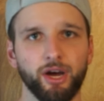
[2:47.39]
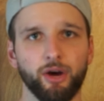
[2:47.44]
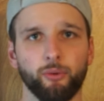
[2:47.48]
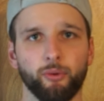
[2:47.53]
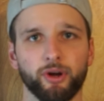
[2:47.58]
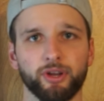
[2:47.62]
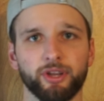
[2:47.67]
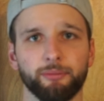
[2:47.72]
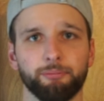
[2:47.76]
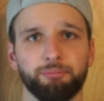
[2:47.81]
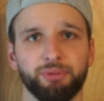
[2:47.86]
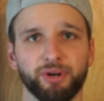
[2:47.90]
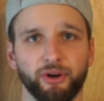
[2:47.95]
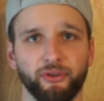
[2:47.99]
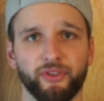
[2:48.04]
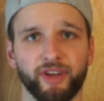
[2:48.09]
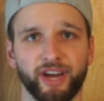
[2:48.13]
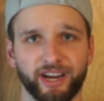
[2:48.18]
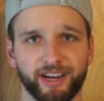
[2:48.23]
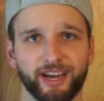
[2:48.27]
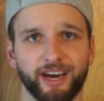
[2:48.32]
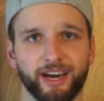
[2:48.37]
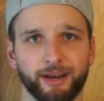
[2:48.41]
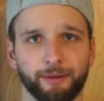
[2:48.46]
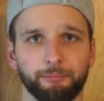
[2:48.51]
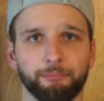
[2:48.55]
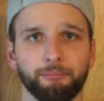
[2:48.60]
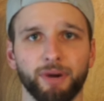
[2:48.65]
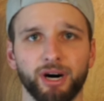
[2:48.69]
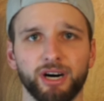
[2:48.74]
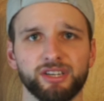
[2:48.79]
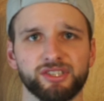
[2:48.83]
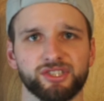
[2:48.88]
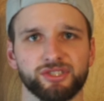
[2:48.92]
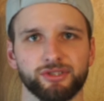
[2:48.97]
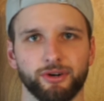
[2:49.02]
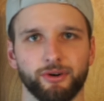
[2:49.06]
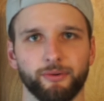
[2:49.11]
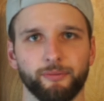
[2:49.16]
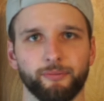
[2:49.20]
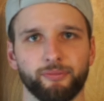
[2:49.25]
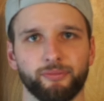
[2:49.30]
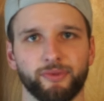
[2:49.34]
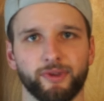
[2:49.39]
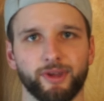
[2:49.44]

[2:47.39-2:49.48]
I wanted to build that kind of muscle.